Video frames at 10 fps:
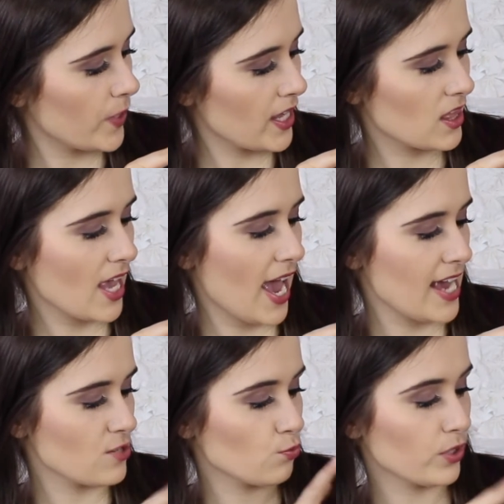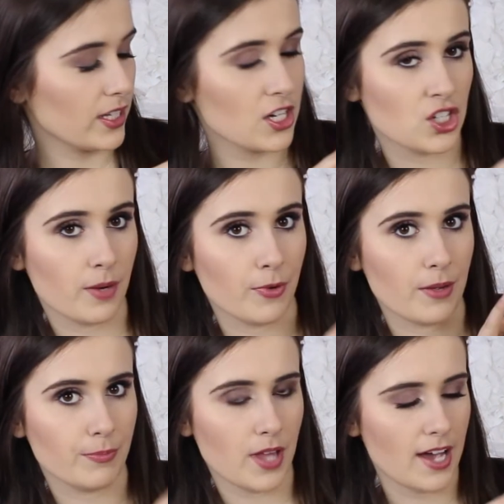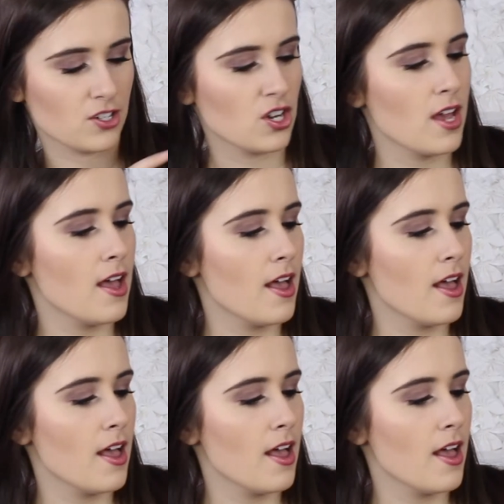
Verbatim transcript: with a really shimmery blush.